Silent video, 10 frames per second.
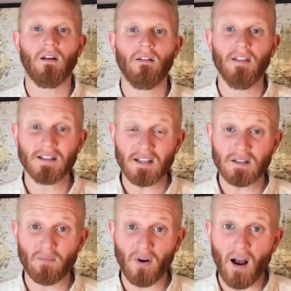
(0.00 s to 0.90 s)
This is
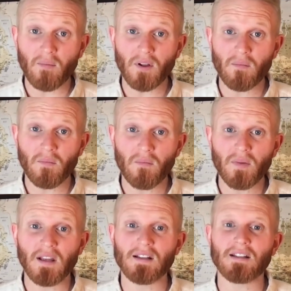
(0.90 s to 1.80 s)
a problem
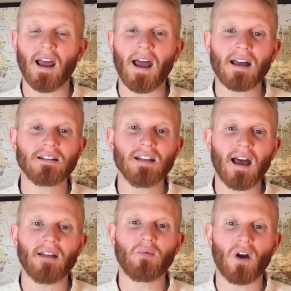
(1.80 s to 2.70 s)
because as
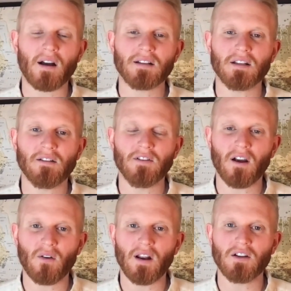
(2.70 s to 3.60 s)
that process of
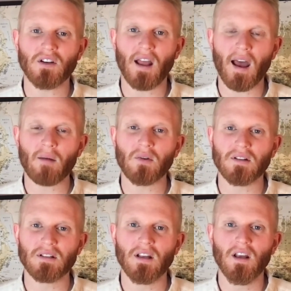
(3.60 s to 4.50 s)
degradation
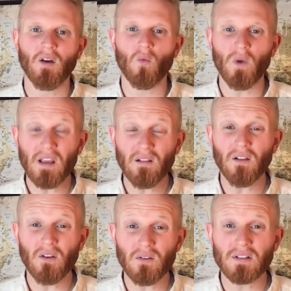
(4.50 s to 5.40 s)
happens, we
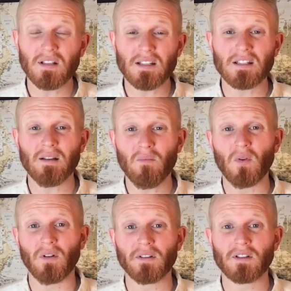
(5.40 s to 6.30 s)
lose the
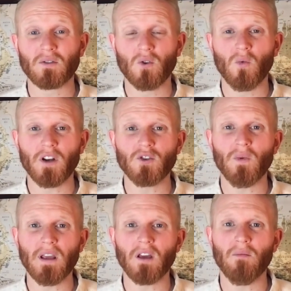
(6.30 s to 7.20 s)
symbols through which
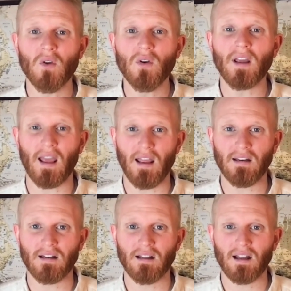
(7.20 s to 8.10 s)
we
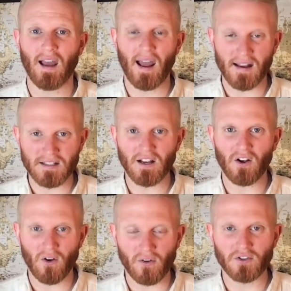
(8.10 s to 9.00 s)
communicate as a
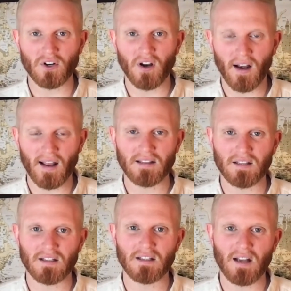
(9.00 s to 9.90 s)
culture and as a
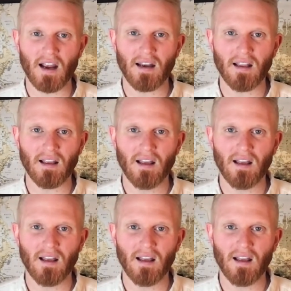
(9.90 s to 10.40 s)
society,